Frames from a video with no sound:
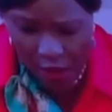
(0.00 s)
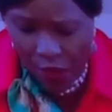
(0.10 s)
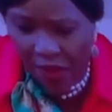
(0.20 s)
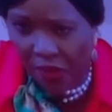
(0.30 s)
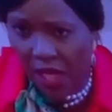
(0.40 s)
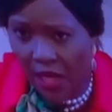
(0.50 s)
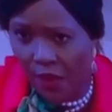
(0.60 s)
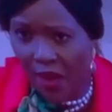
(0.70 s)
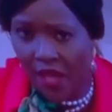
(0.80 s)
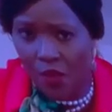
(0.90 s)
We really
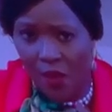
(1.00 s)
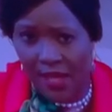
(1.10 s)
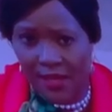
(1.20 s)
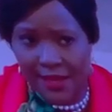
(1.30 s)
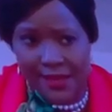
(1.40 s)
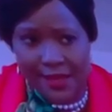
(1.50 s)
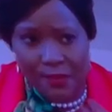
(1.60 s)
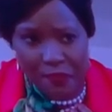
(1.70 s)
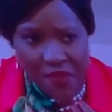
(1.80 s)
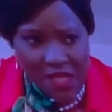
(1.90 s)
were the ones that
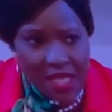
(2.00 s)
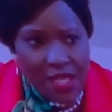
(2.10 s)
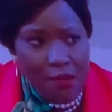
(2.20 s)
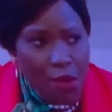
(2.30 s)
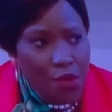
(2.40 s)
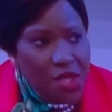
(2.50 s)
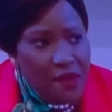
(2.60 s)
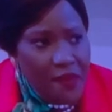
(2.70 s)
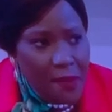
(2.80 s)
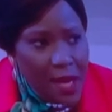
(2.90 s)
set in
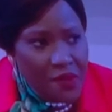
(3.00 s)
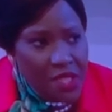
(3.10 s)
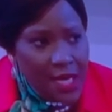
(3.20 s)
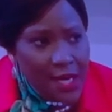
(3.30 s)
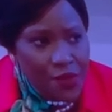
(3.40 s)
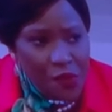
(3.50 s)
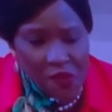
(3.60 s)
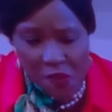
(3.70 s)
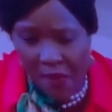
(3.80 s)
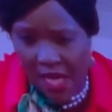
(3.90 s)
motion the multilateral
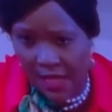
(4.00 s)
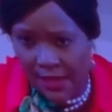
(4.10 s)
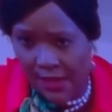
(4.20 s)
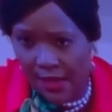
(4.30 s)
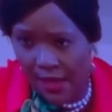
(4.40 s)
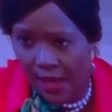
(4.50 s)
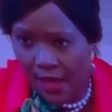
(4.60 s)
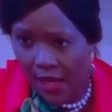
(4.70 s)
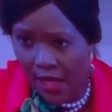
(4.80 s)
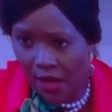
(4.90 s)
space
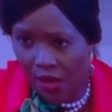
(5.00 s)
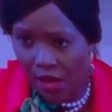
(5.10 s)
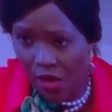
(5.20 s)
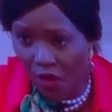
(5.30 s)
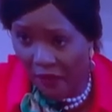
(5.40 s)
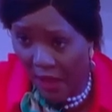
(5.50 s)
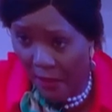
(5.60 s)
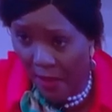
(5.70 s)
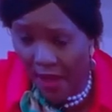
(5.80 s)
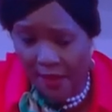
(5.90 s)
in November.